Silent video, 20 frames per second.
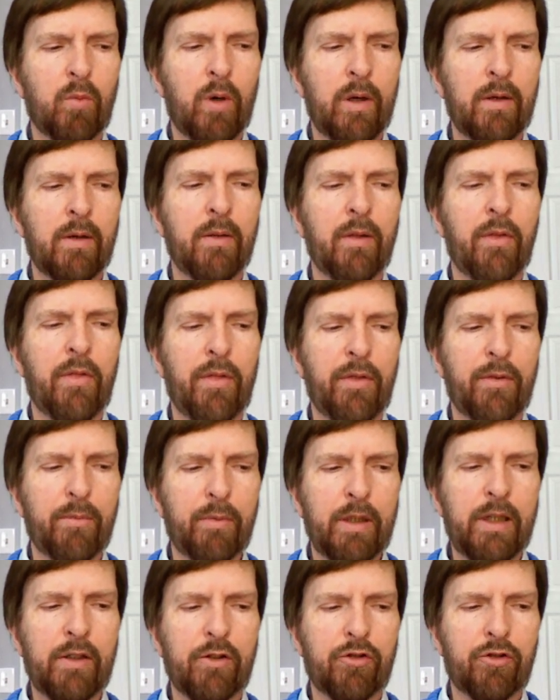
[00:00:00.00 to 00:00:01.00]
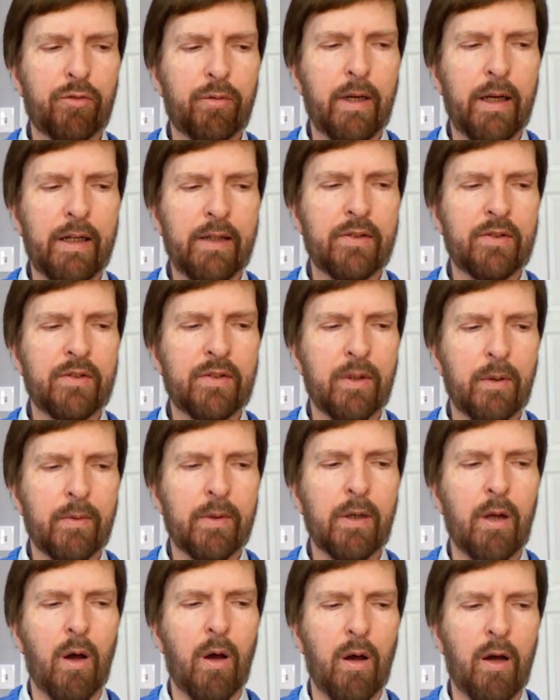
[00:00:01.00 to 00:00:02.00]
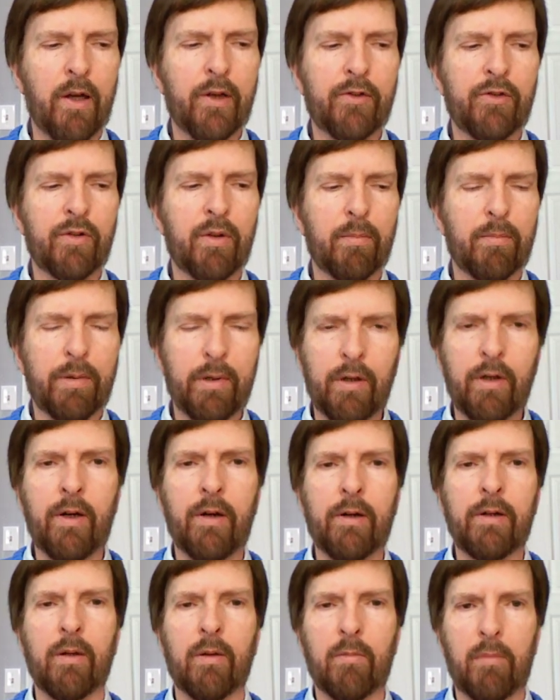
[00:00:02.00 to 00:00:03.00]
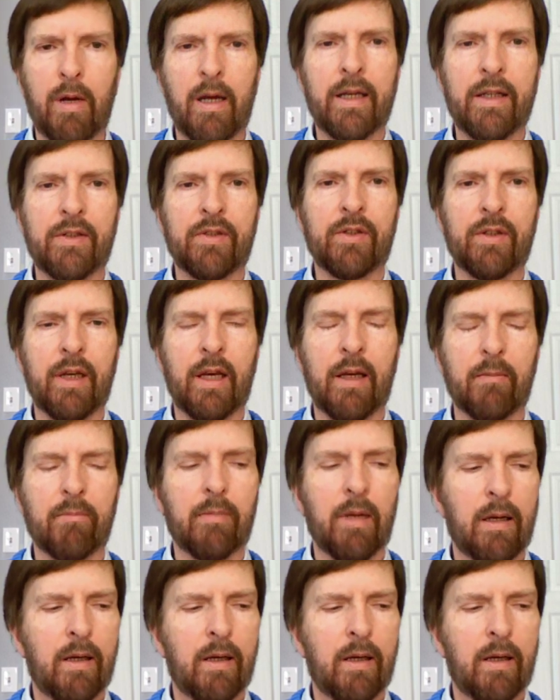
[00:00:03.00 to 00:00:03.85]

what are the 3 traits of an entrepreneurial mindset?